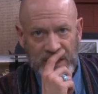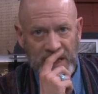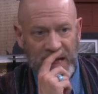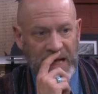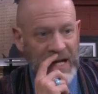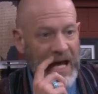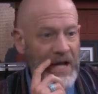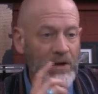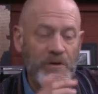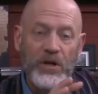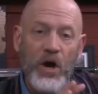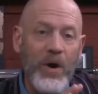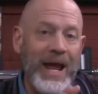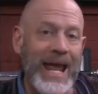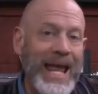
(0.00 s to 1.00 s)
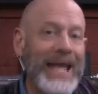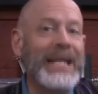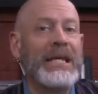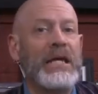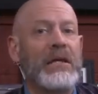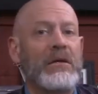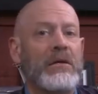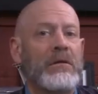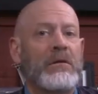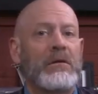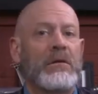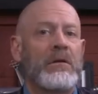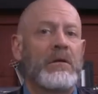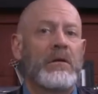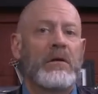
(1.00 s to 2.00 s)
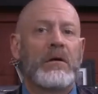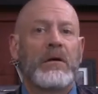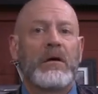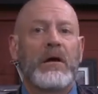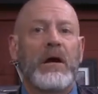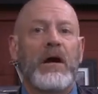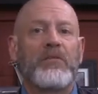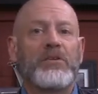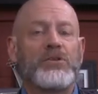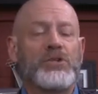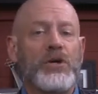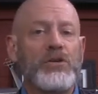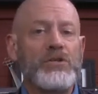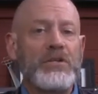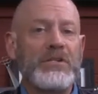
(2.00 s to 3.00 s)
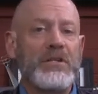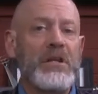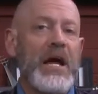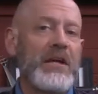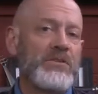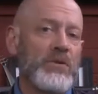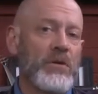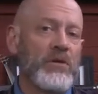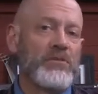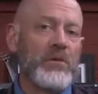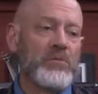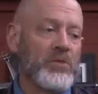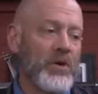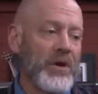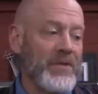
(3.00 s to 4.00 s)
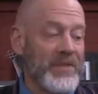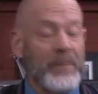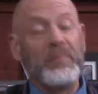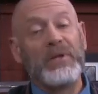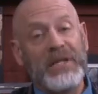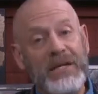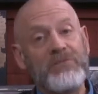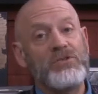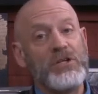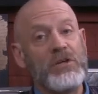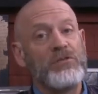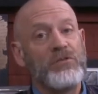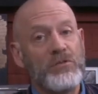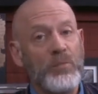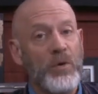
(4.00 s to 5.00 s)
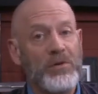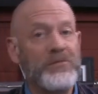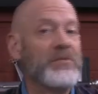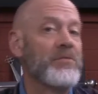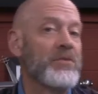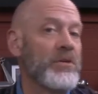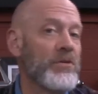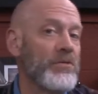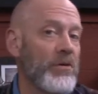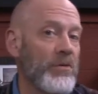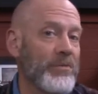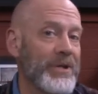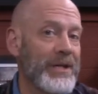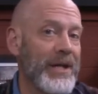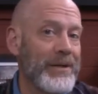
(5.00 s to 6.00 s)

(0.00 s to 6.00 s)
And I don't know any of the churches that deny sola scriptura that believe Jesus was more than 50 years old when he died.